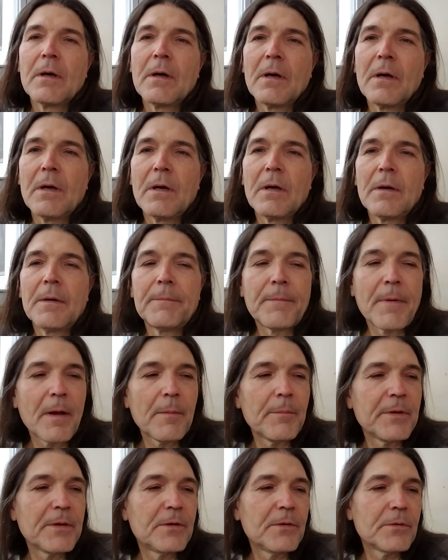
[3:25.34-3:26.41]
I'll
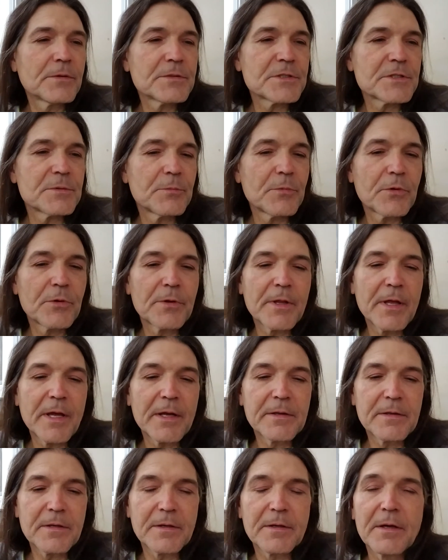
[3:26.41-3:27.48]
be doing some more of
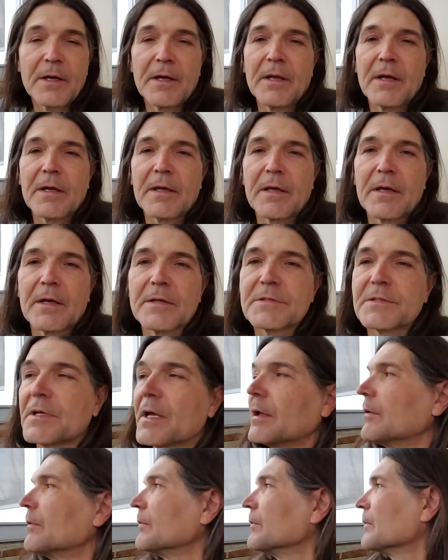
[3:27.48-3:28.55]
that tonight, I guess.
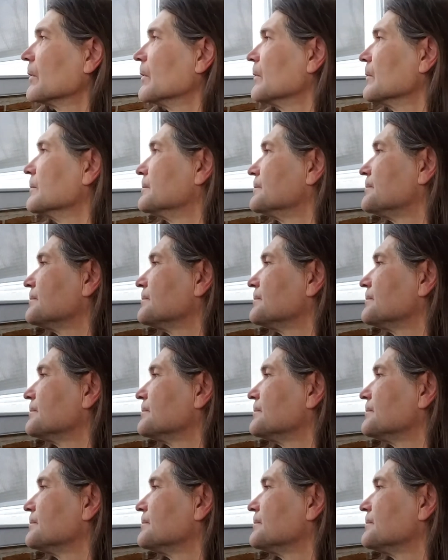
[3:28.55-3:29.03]
I don't know.